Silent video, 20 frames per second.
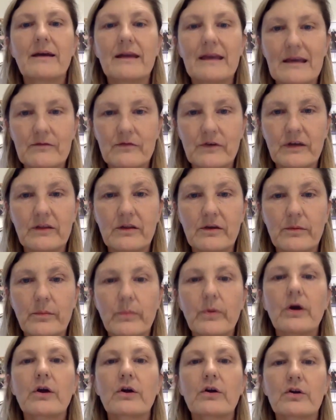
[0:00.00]
giving
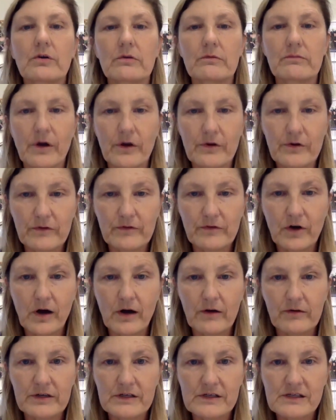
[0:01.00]
them
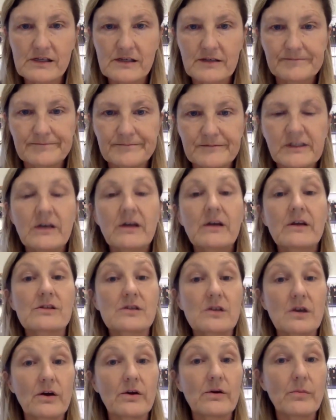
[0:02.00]
coronavirus.
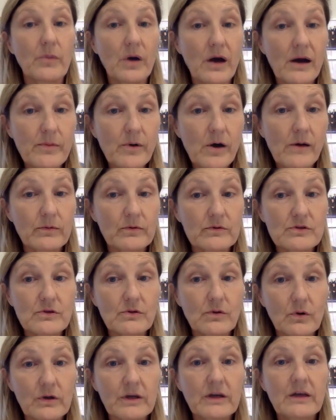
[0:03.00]
So my Bible
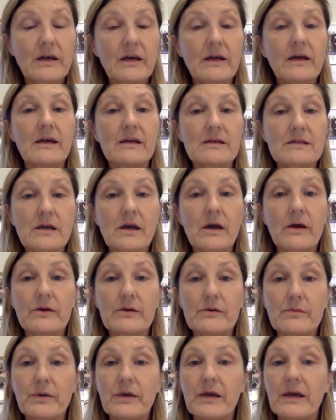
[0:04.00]
talk is going
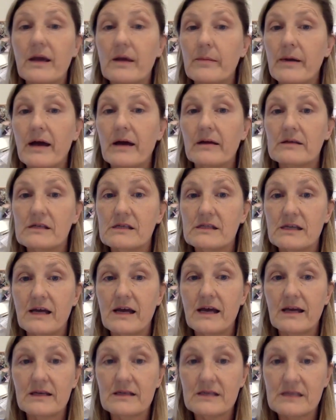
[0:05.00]
to be about
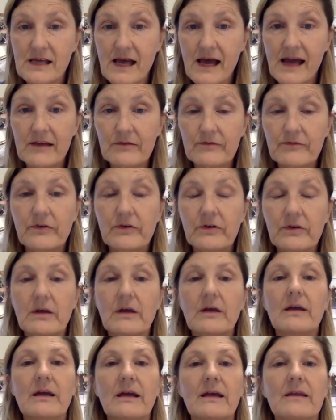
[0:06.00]
staying safe
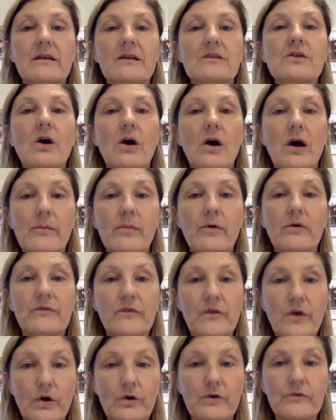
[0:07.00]
in the time
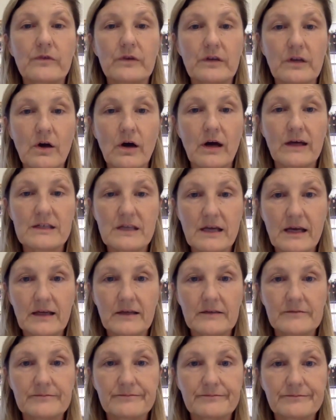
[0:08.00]
of
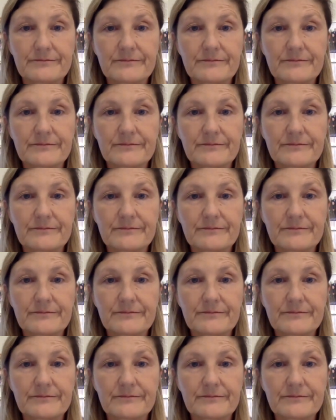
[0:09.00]
COVID-19.